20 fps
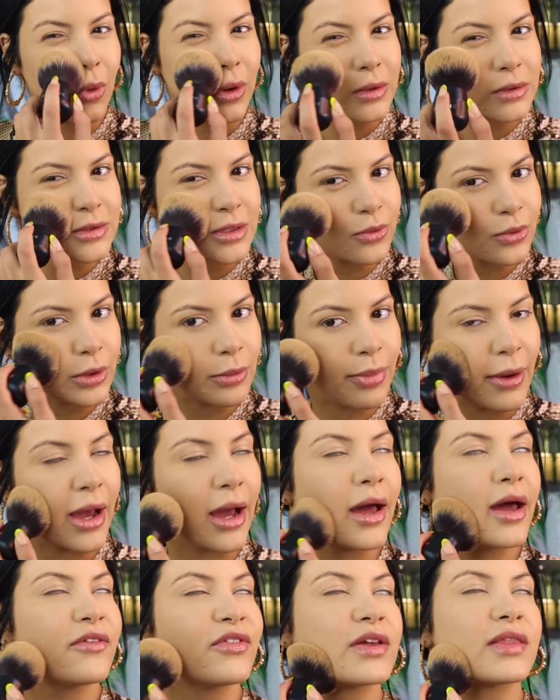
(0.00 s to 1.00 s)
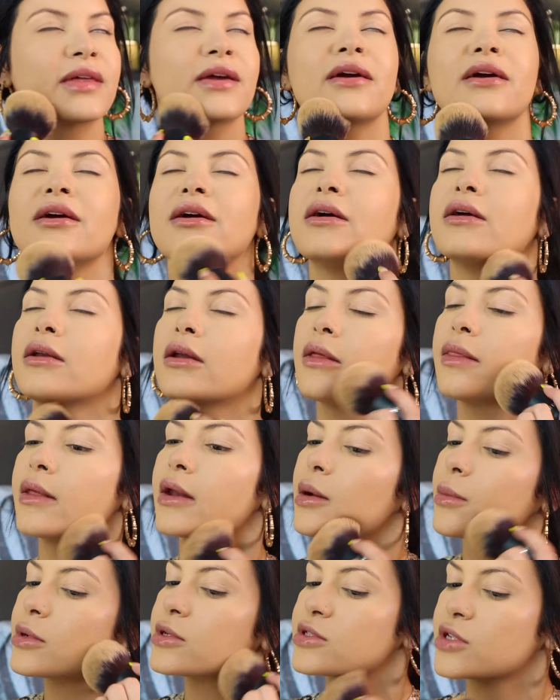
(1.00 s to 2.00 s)
once we pat everything in,
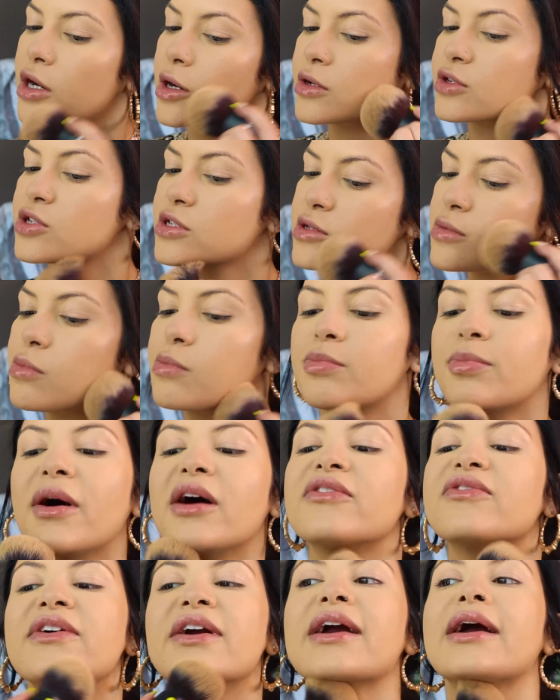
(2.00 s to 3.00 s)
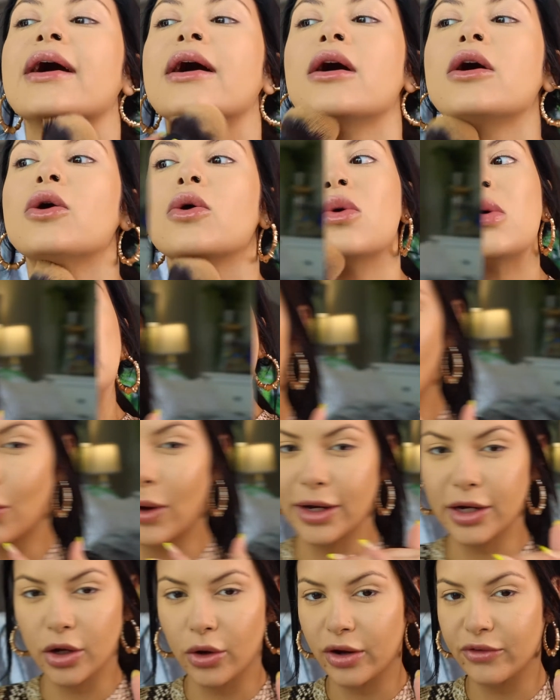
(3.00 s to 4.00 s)
then I'm gonna start just buffing out. So
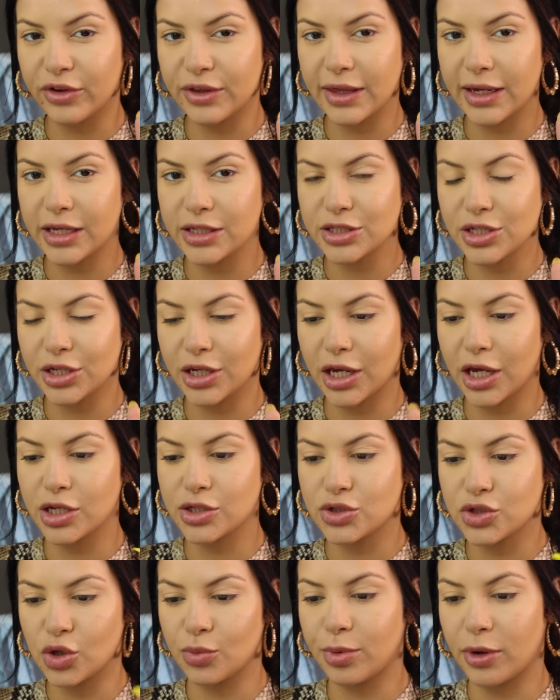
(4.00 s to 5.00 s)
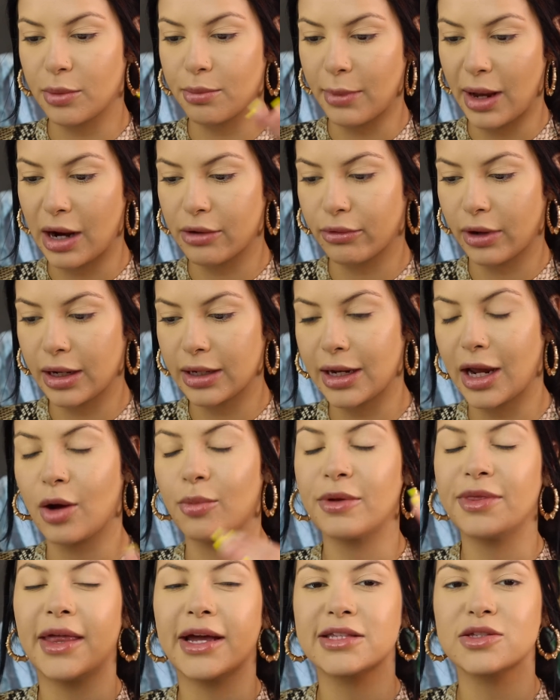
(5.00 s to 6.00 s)
I know everything is looking super matte right now,
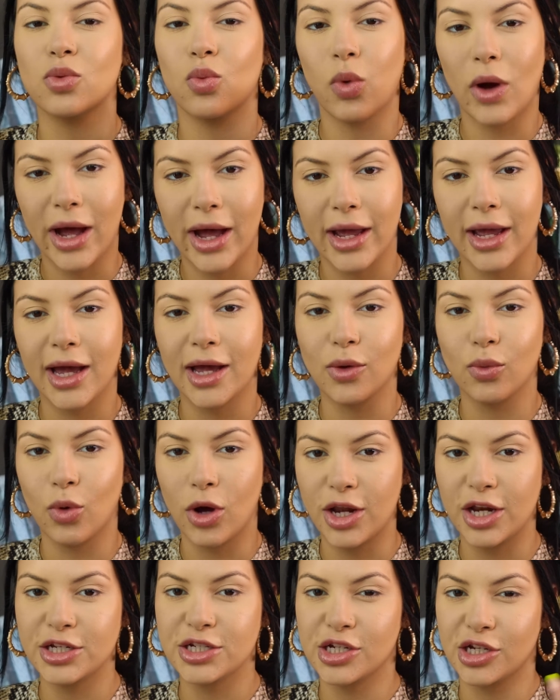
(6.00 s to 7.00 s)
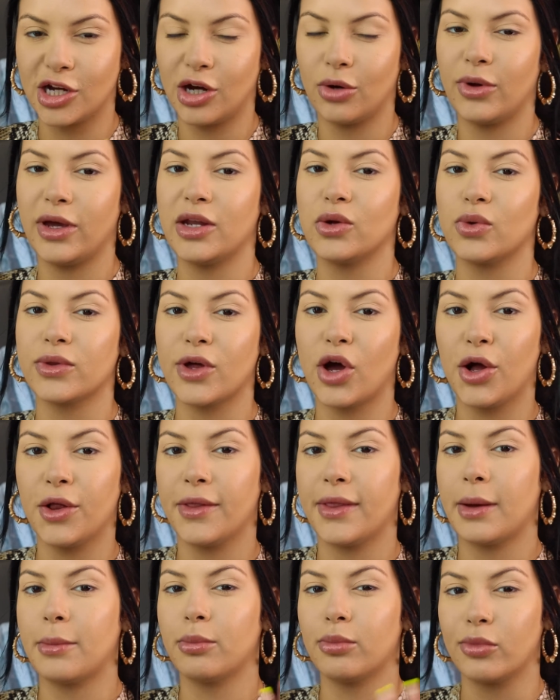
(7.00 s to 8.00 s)
but that's why I wanted to go in with all
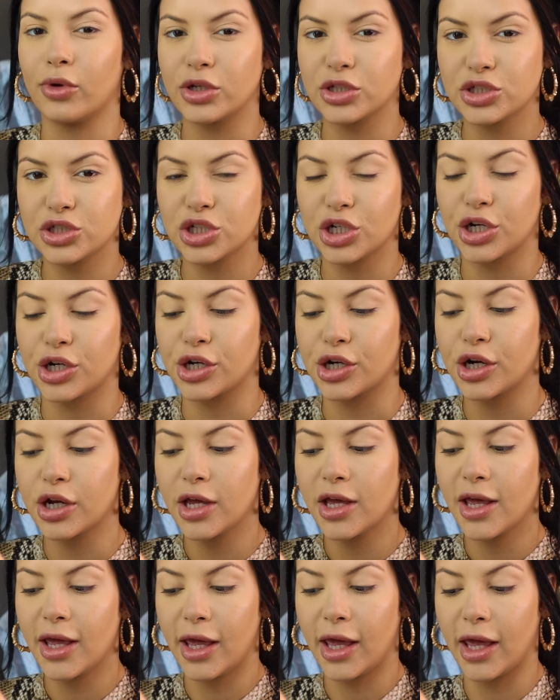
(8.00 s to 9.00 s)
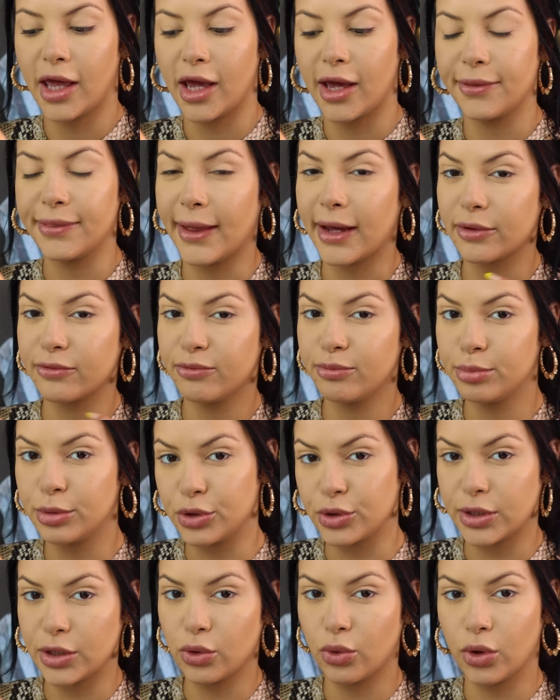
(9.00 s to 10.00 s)
of that moisture and that
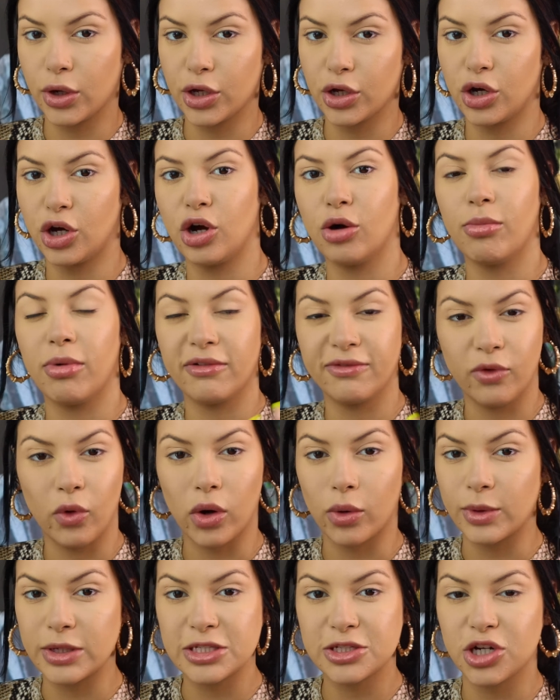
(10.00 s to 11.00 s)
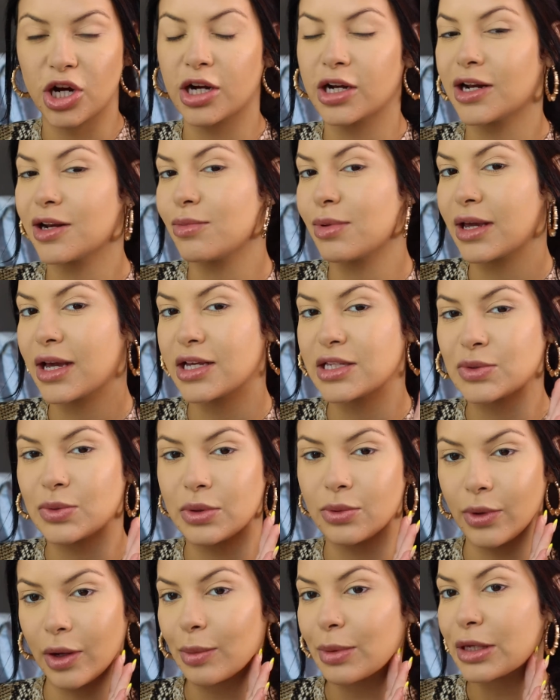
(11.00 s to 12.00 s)
beauty oil before we started, because
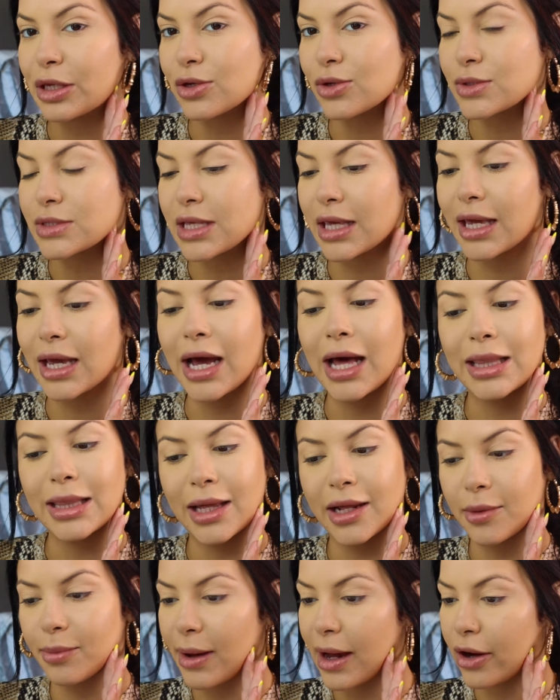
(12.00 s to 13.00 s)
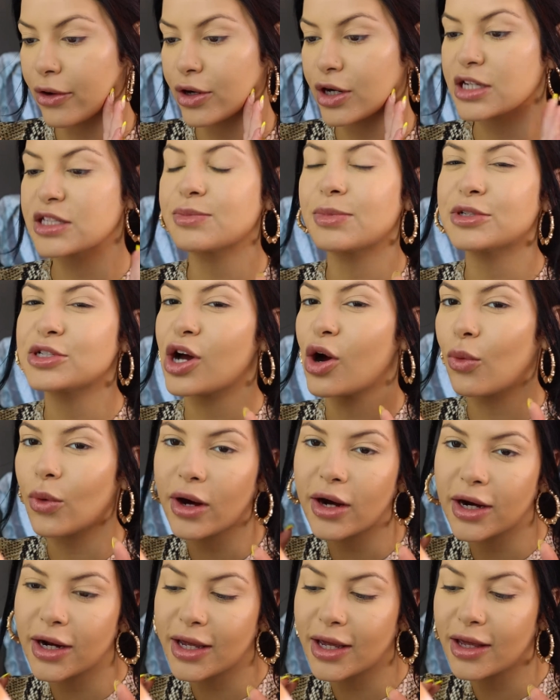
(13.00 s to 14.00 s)
we will be using a lot of powders. But don't
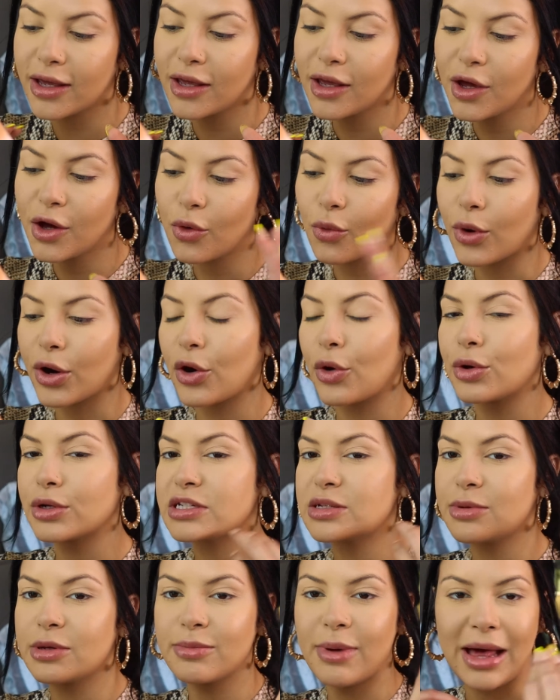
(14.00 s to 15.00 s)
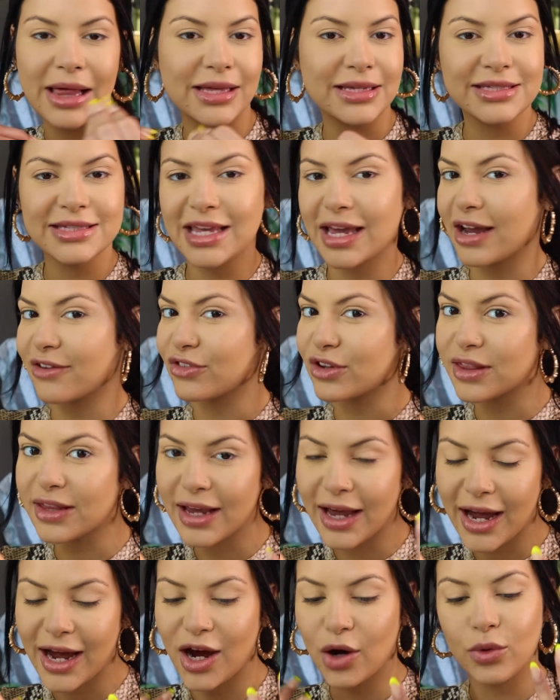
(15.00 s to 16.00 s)
worry, we're going to be balancing
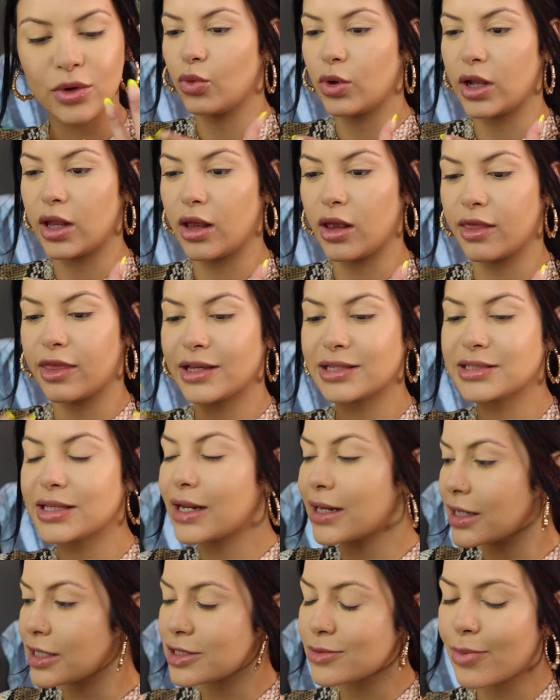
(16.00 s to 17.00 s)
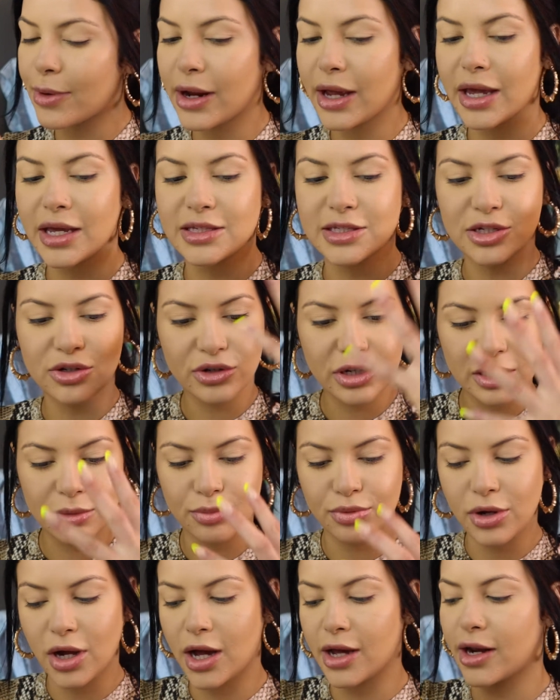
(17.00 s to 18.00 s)
everything out with setting sprays, cream
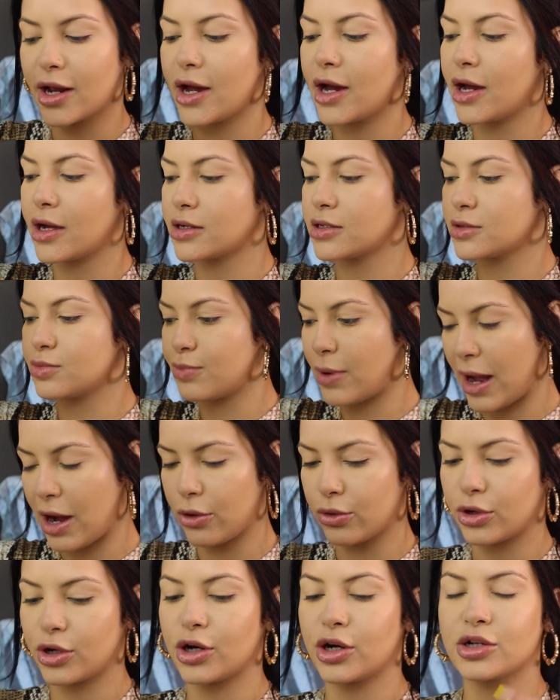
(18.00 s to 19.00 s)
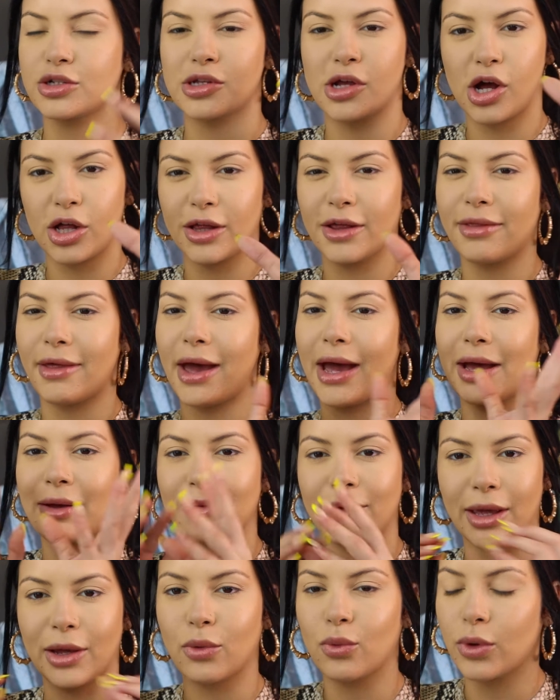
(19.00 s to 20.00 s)
products, powders, all of
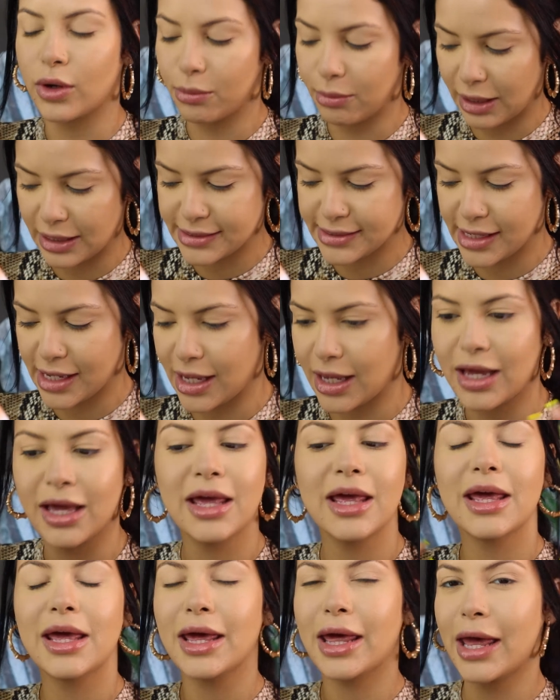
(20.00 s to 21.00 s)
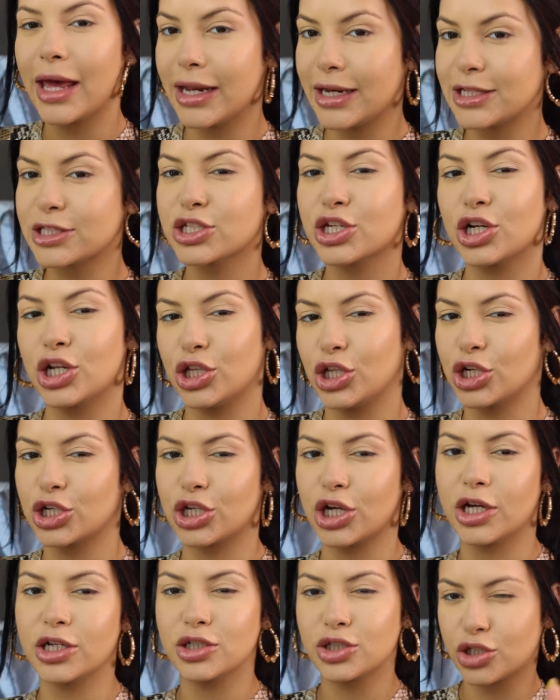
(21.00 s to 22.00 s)
that. Like, we're mixing, and it's gonna look
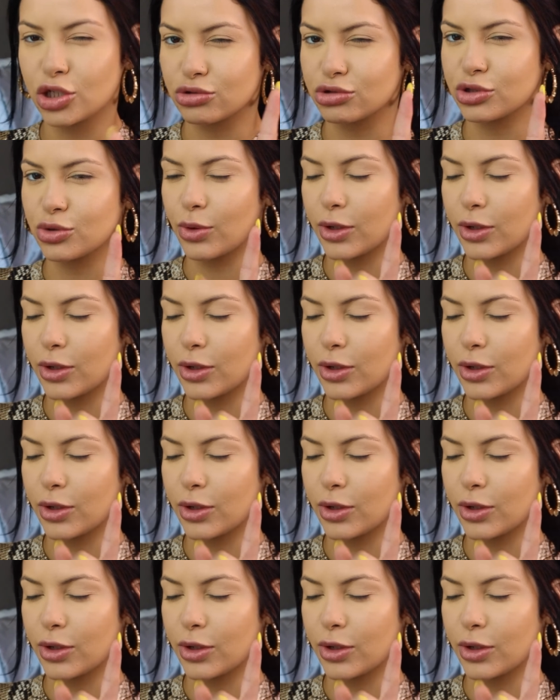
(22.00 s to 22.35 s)
good, don't you